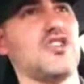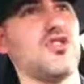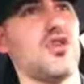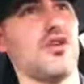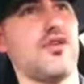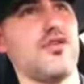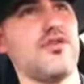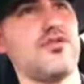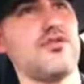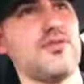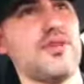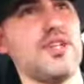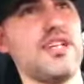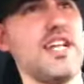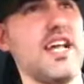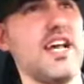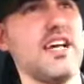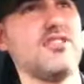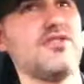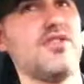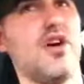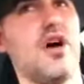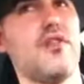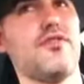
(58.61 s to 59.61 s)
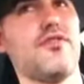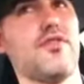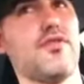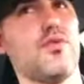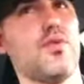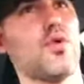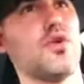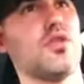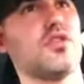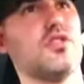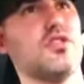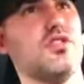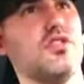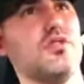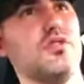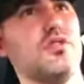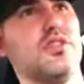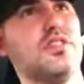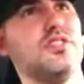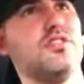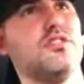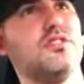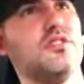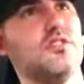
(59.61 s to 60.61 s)
took three days off of work to do
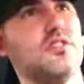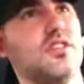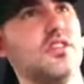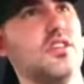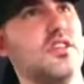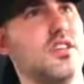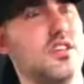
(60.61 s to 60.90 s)
this.